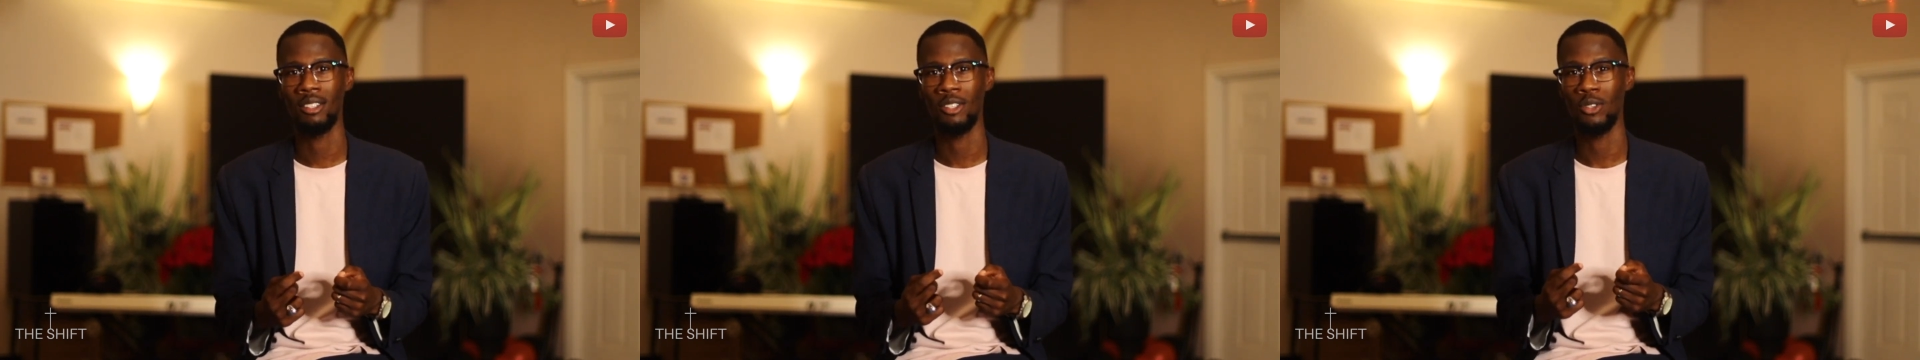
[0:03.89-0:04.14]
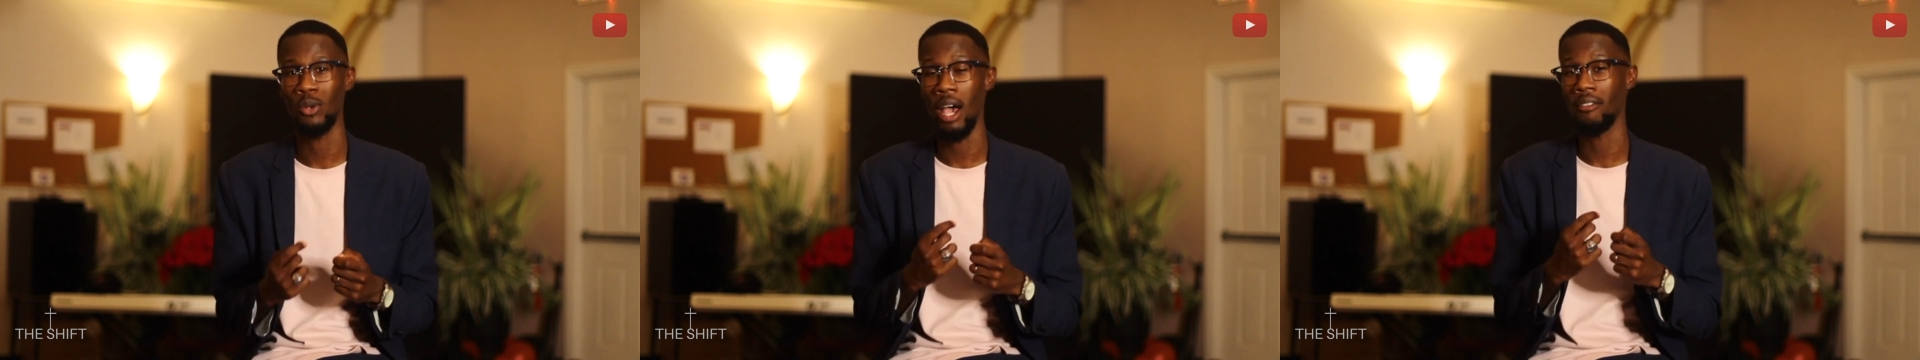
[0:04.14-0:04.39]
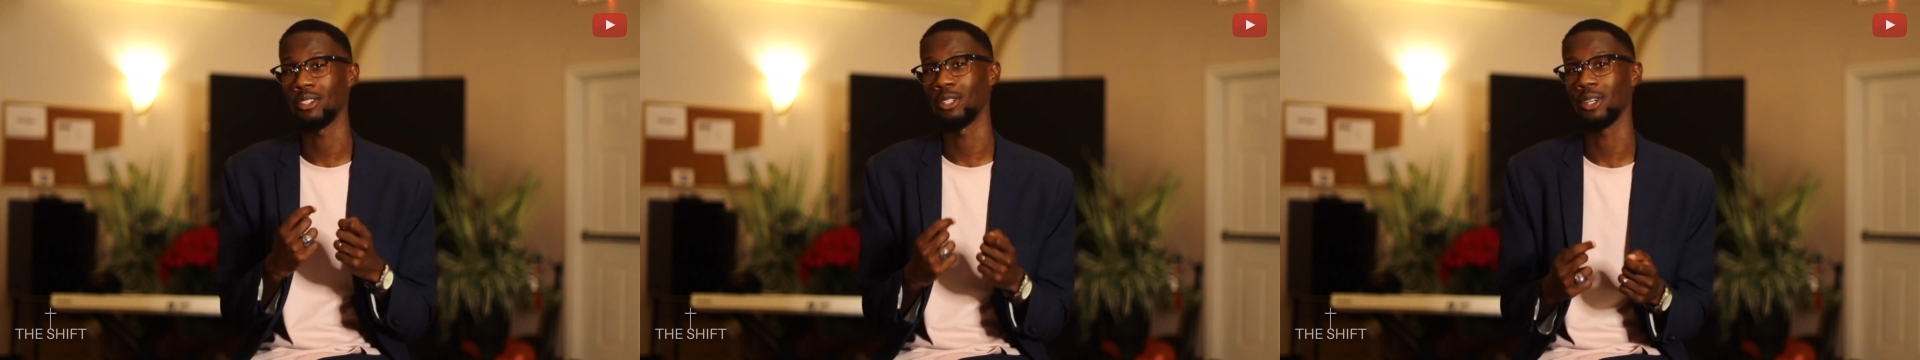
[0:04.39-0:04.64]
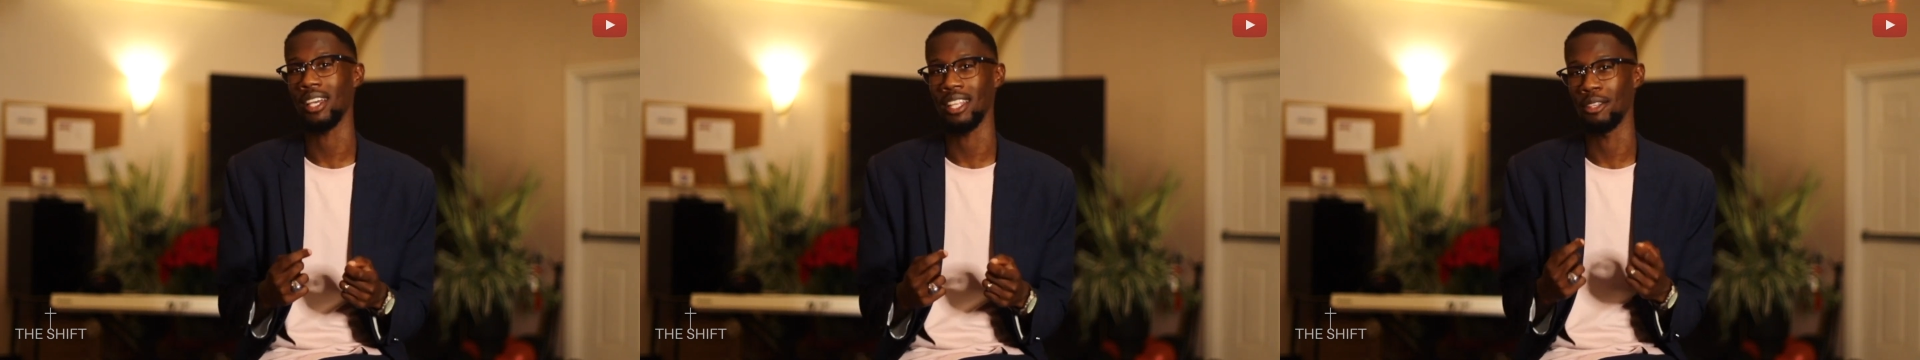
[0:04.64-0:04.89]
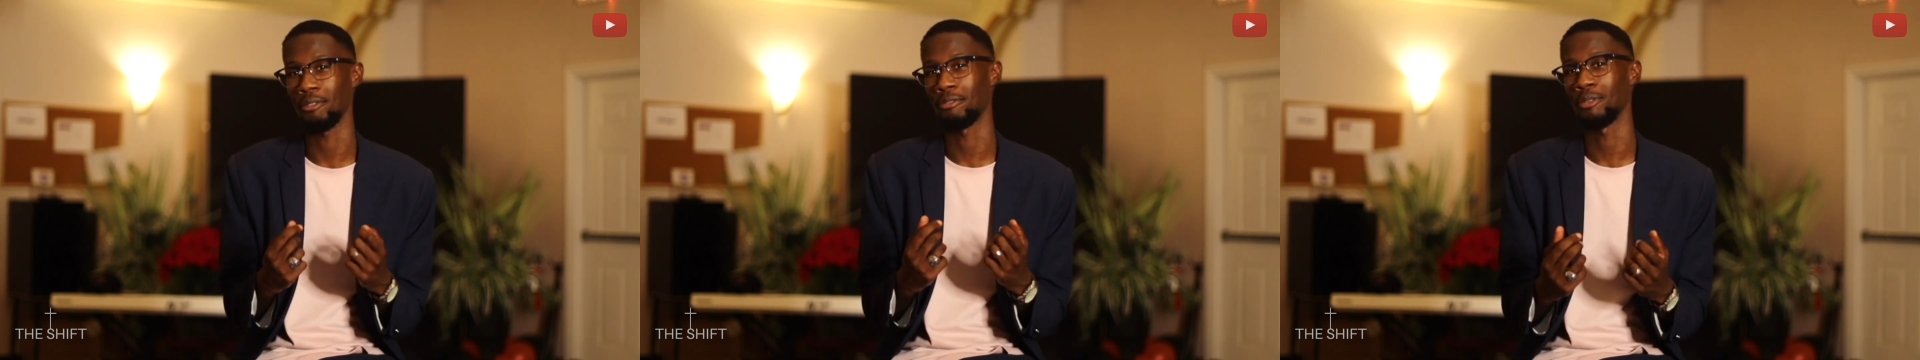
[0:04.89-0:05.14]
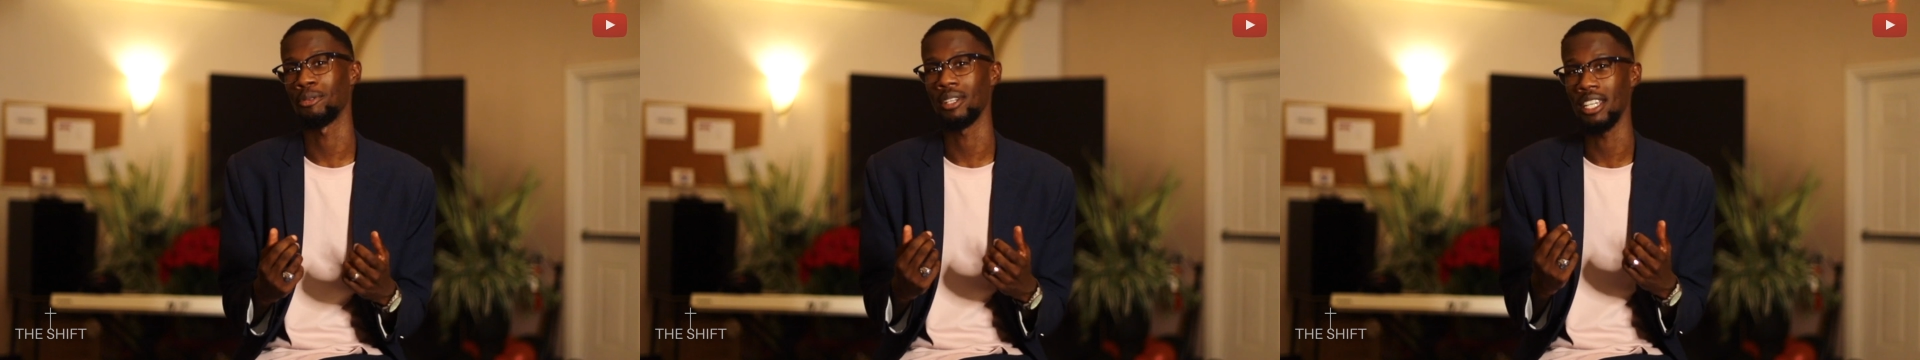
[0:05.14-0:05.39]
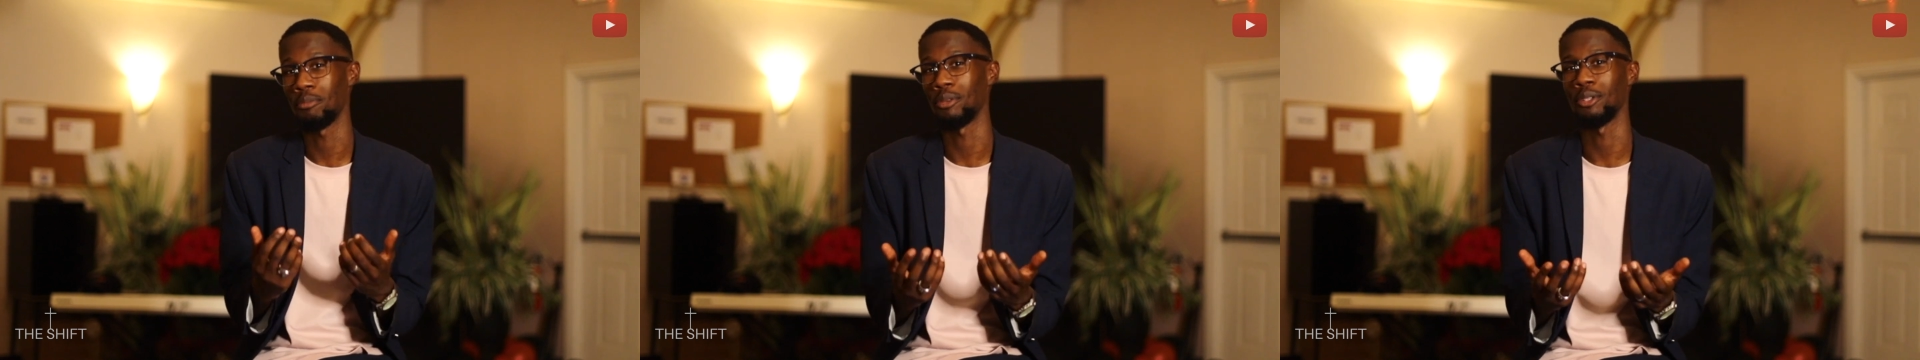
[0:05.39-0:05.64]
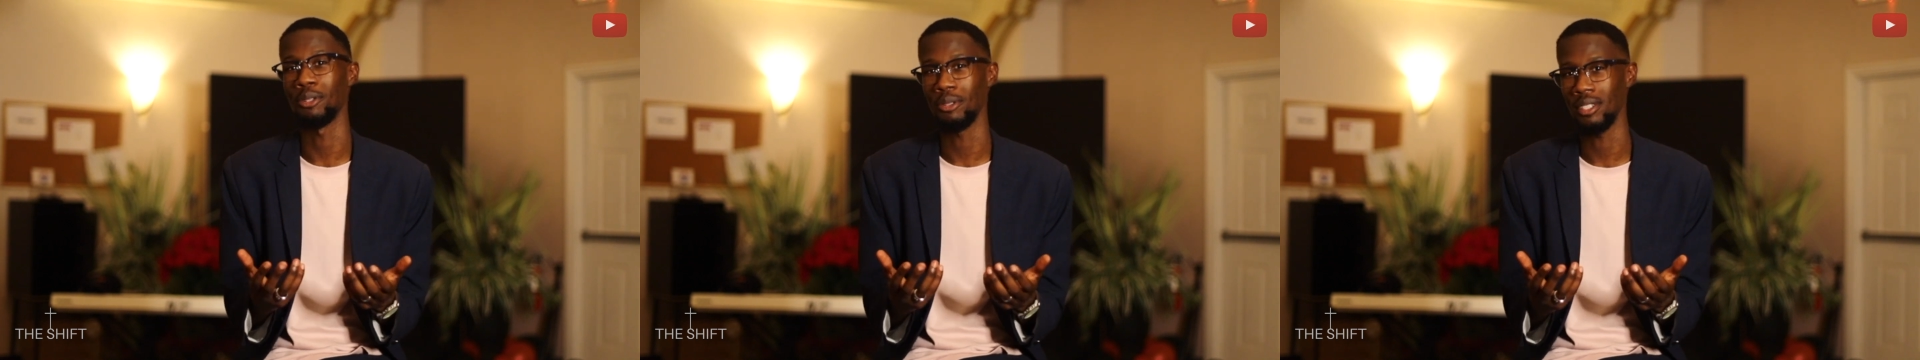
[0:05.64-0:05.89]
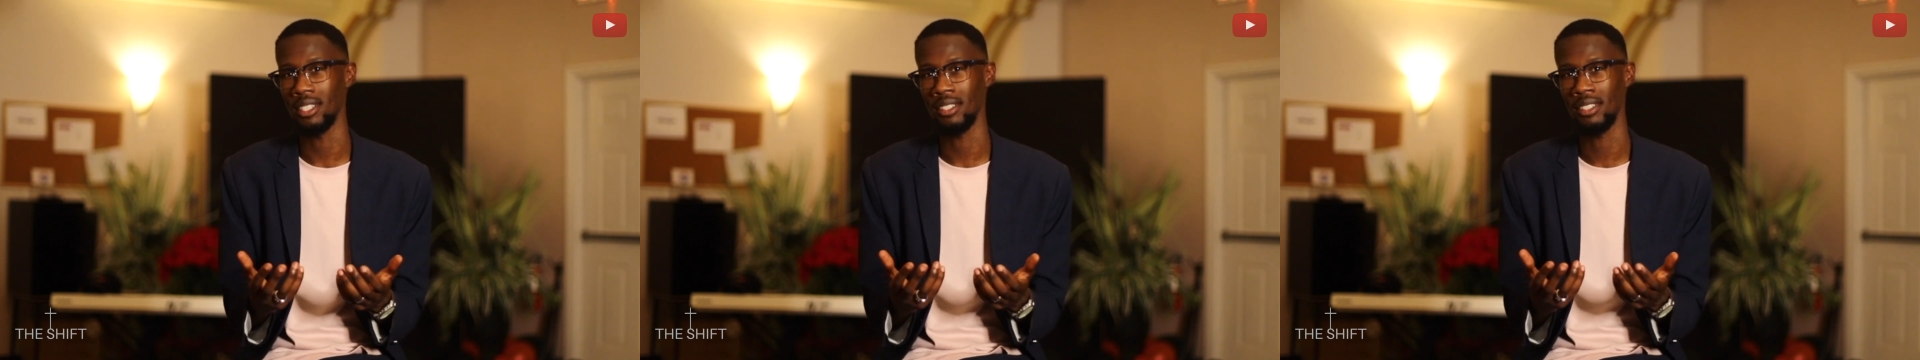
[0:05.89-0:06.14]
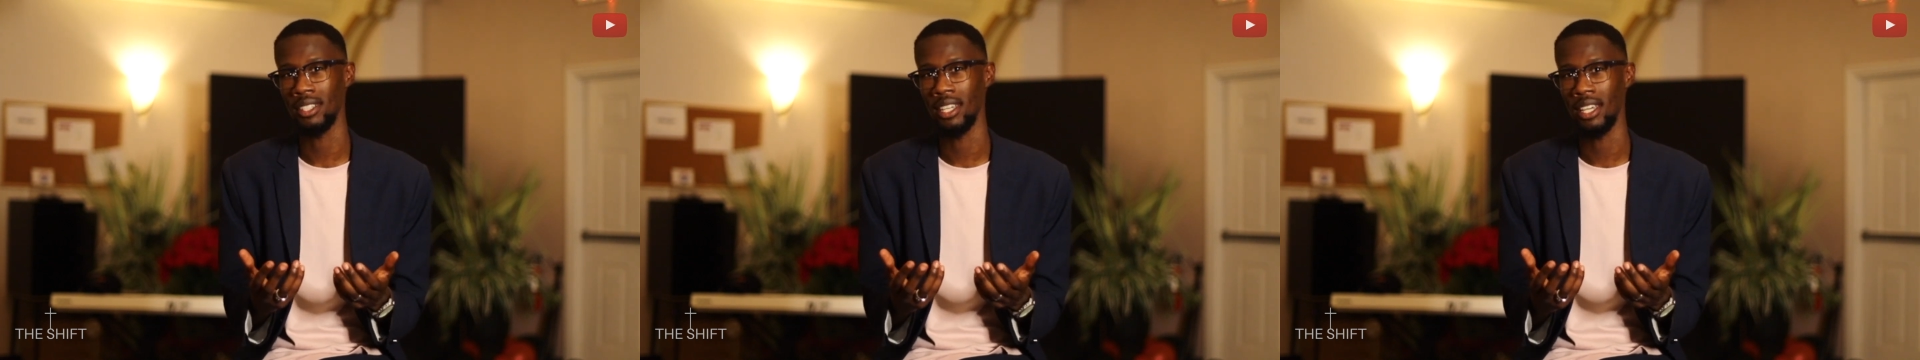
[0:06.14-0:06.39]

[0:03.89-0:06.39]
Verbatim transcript: you have to look at the fruit he produces.